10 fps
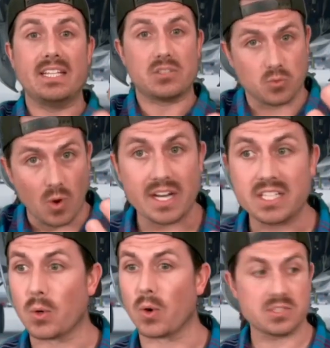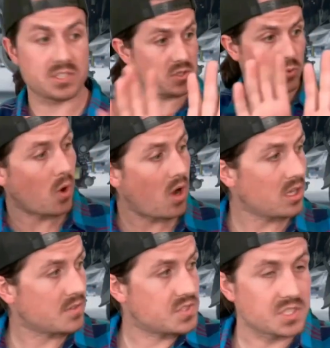he's running towards this
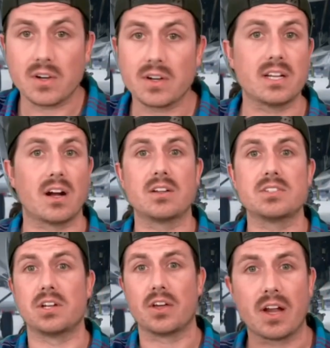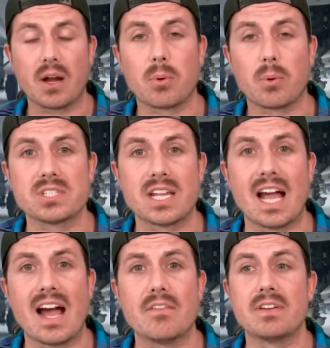wall of security guards and other airport
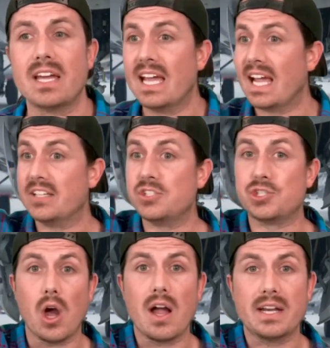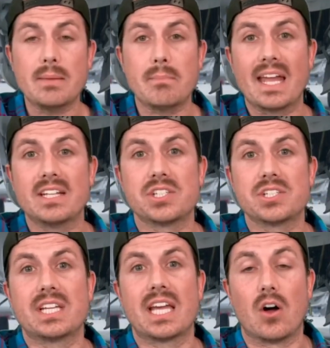staff. And John, he manages
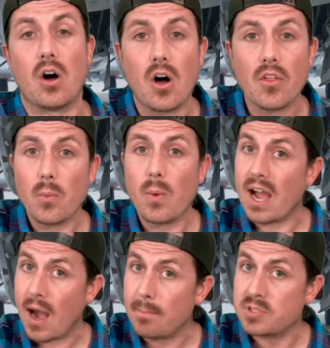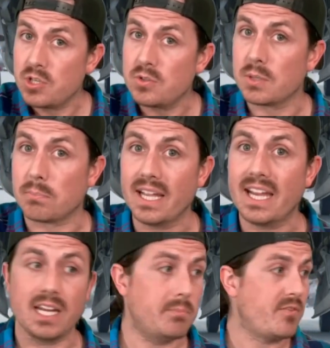to get all the way up to the
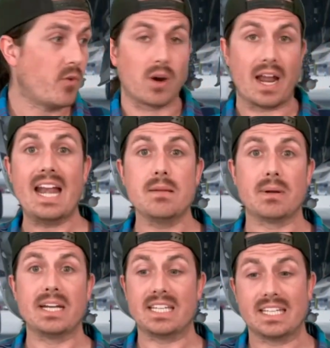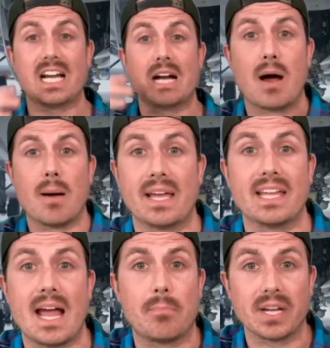plane before anybody can come up
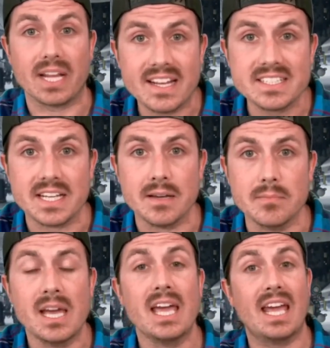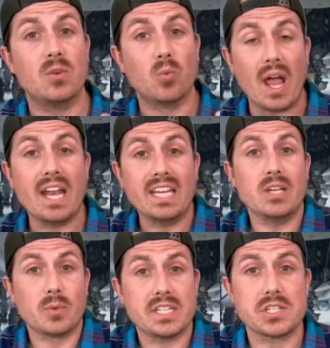and apprehend him. And when he
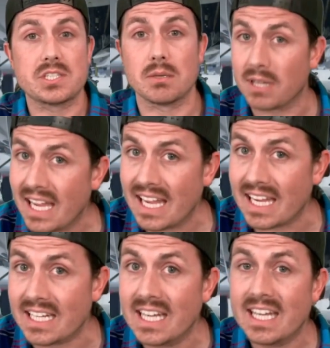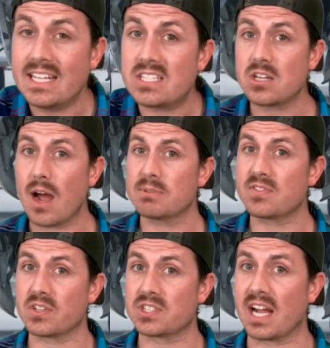reaches the plane, he stops
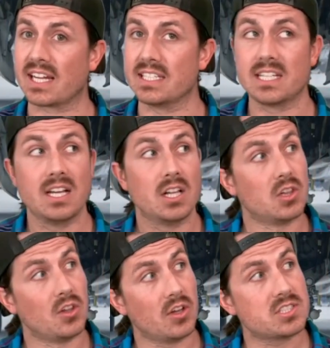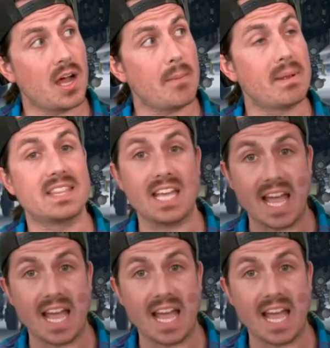for a second, looks up at the